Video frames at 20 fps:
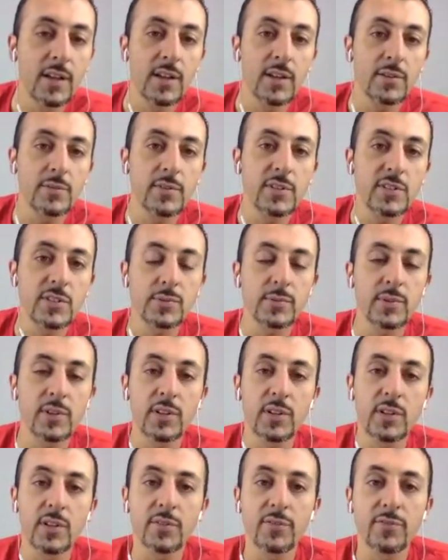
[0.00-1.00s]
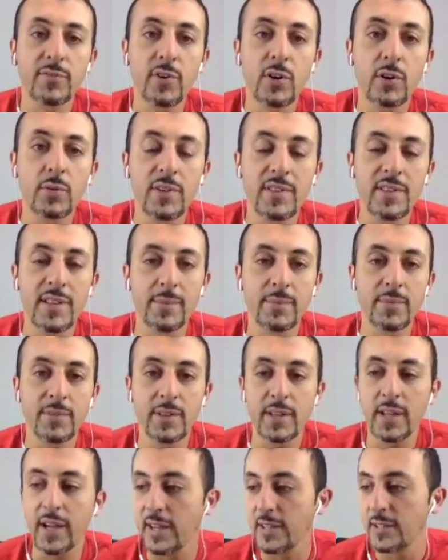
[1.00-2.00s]
which will forward them to
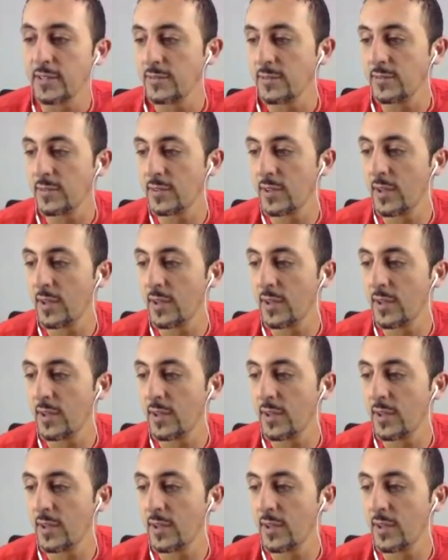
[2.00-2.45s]
the iTunes